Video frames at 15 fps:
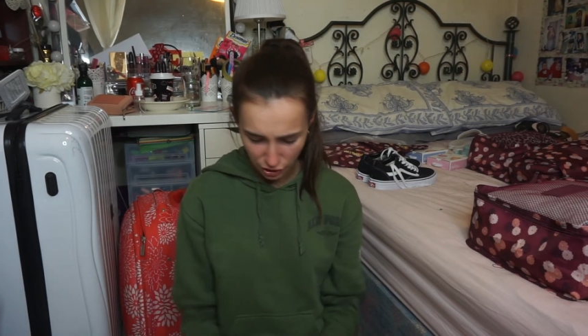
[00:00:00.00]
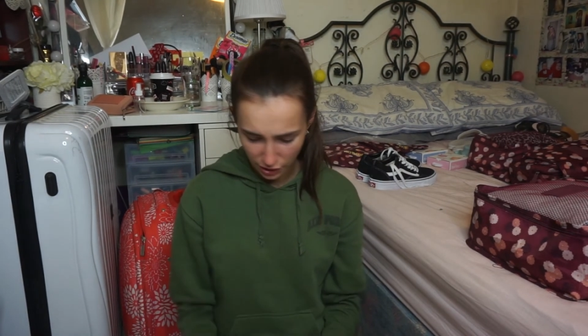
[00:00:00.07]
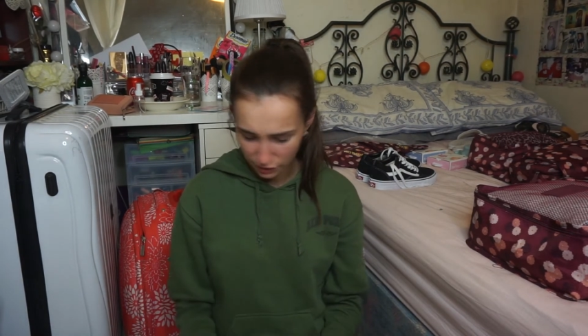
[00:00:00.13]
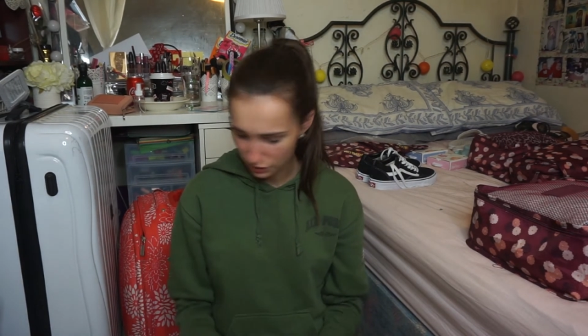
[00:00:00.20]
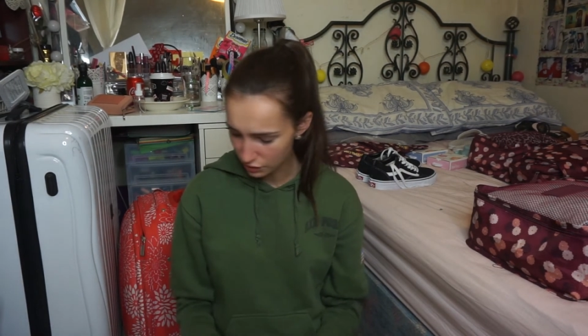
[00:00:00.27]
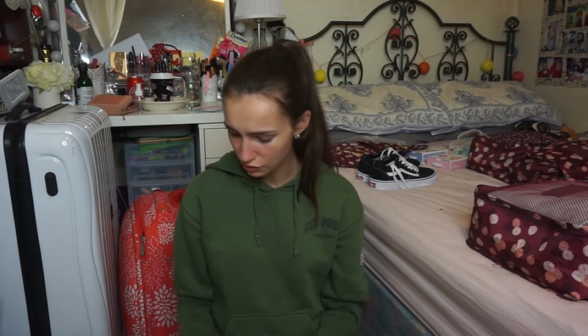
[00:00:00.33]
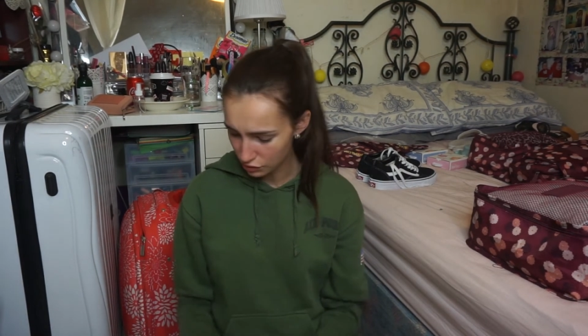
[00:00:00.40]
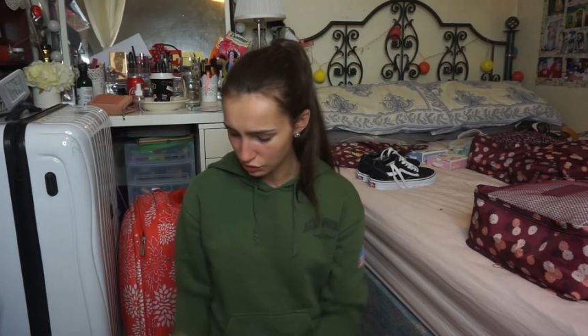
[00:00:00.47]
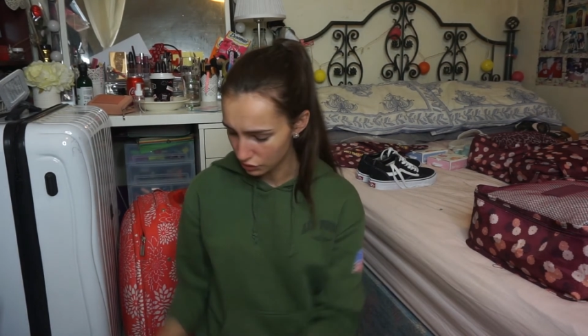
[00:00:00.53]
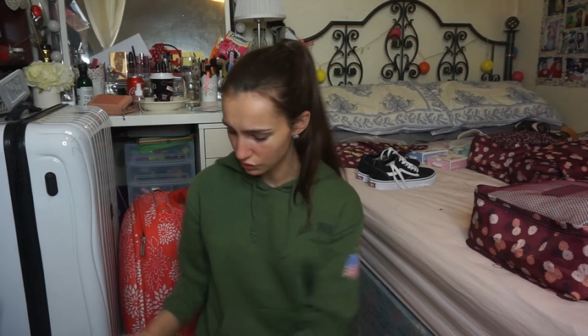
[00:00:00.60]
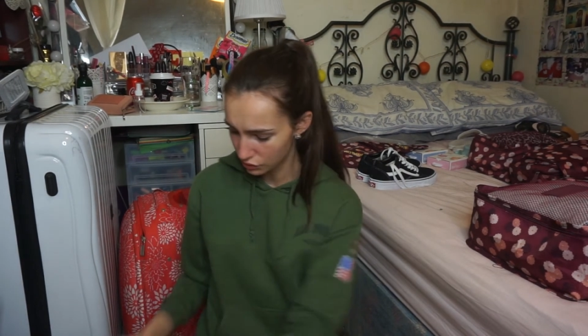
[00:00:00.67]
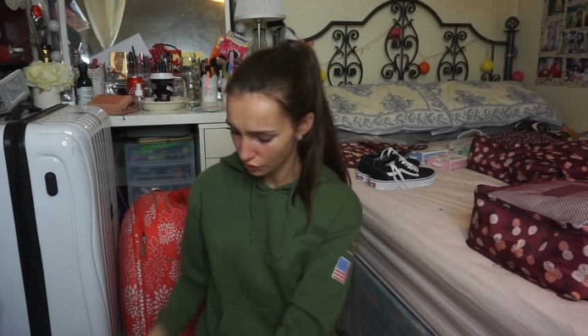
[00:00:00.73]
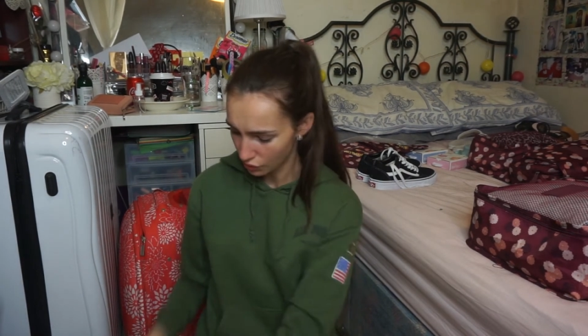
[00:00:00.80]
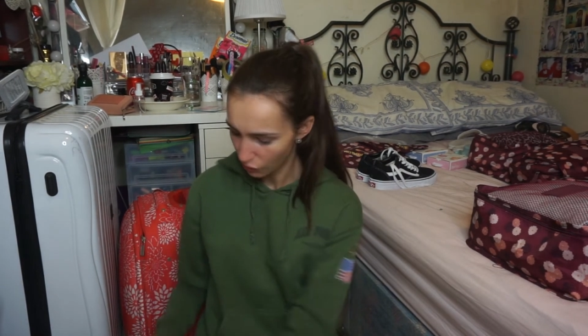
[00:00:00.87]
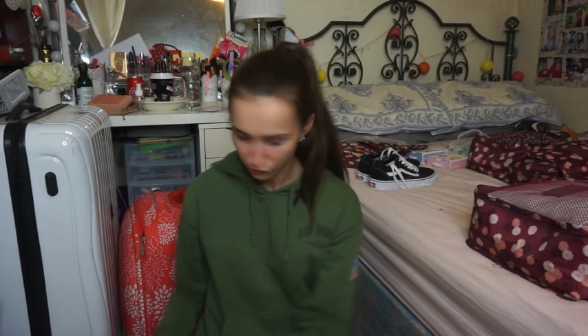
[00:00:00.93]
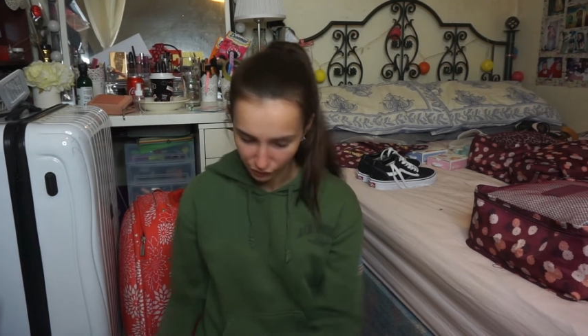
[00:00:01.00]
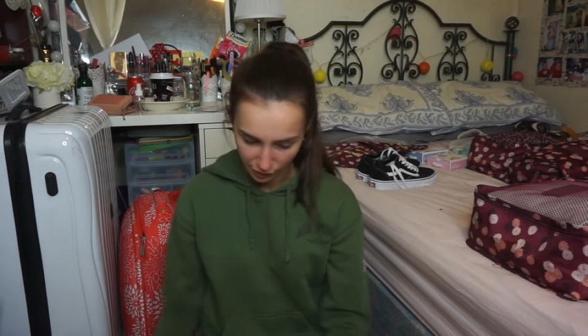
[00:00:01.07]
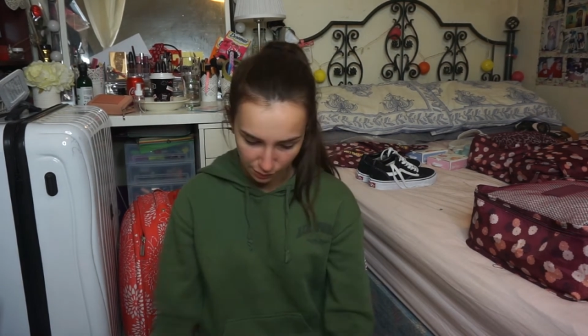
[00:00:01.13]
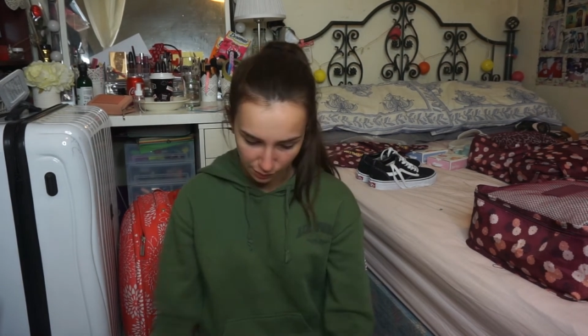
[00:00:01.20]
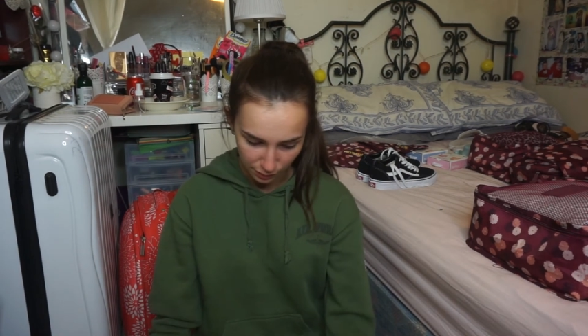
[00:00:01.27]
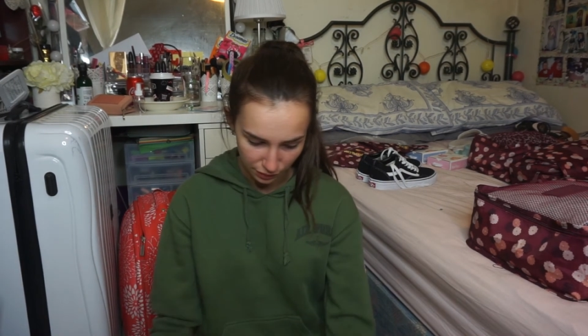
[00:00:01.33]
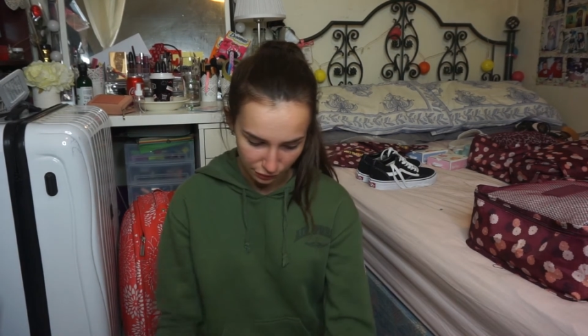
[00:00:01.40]
and it's just so
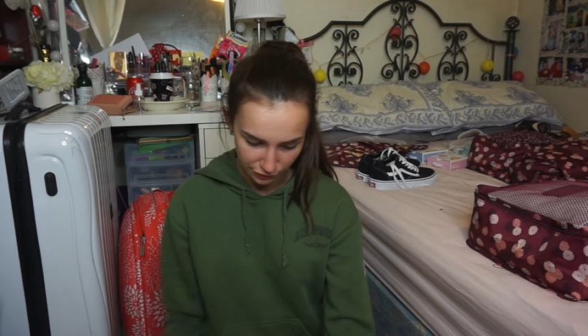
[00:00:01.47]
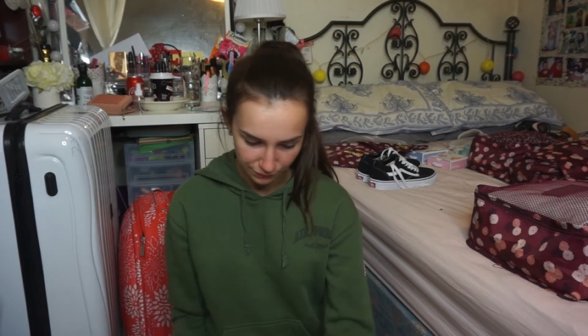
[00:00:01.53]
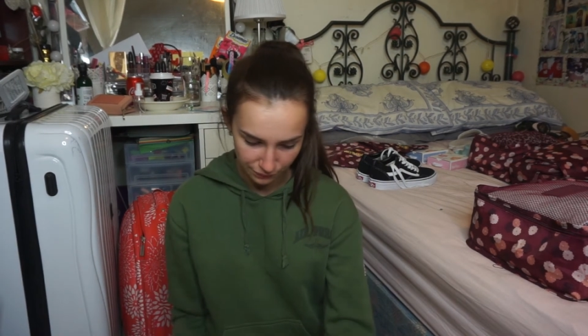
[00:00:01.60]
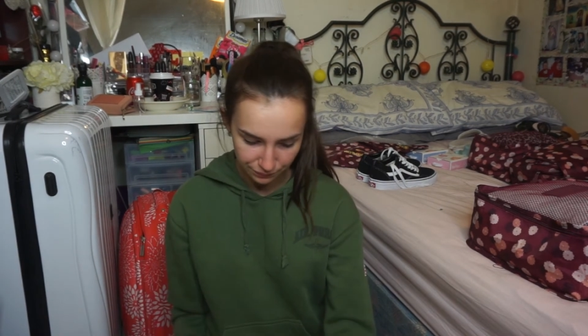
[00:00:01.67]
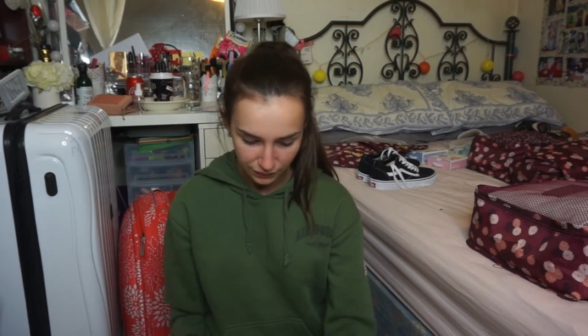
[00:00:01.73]
fab. I love it.